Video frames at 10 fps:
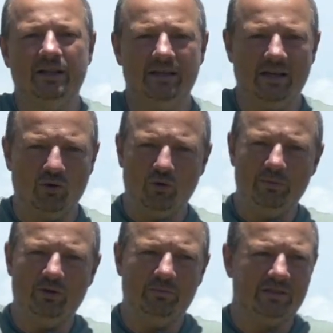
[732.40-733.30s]
the
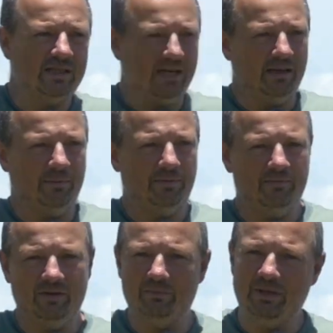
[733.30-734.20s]
aluminum setup
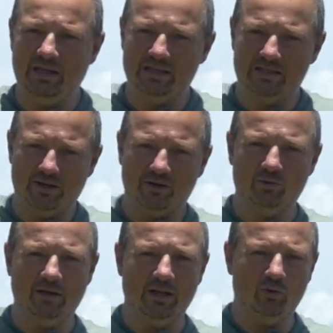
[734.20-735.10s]
will be easier
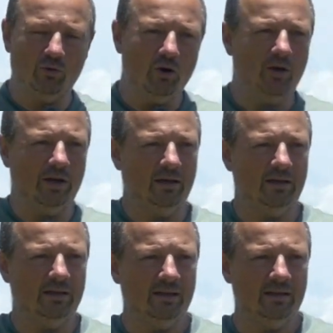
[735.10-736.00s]
to get you going,
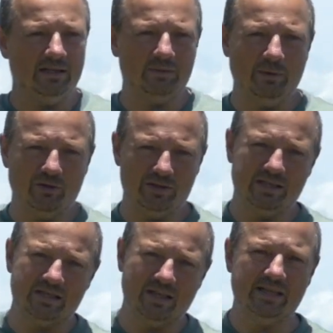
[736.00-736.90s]
and that's because
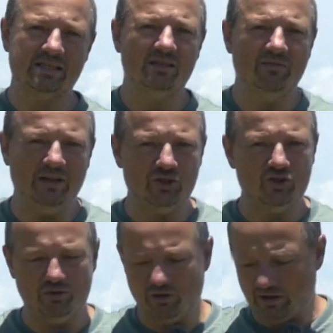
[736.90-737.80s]
it's less
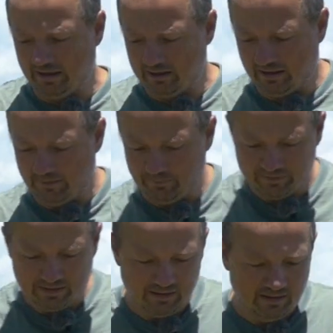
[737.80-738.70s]
twitchy. You know, like
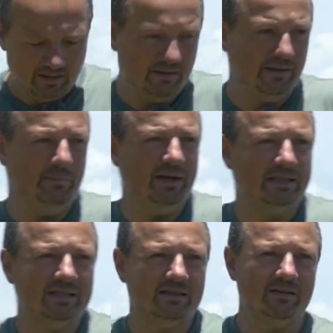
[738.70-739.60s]
the
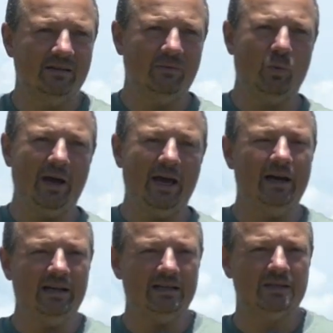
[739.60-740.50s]
best way
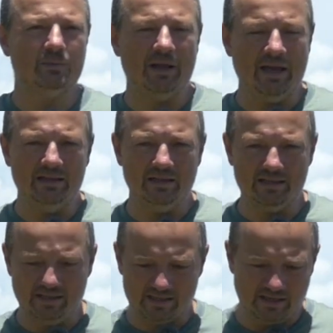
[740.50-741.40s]
I explain
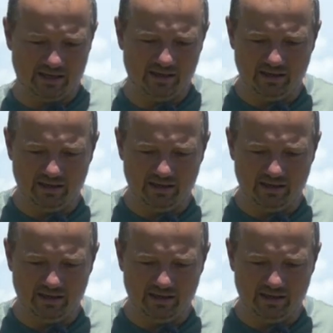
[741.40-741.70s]
this, it's like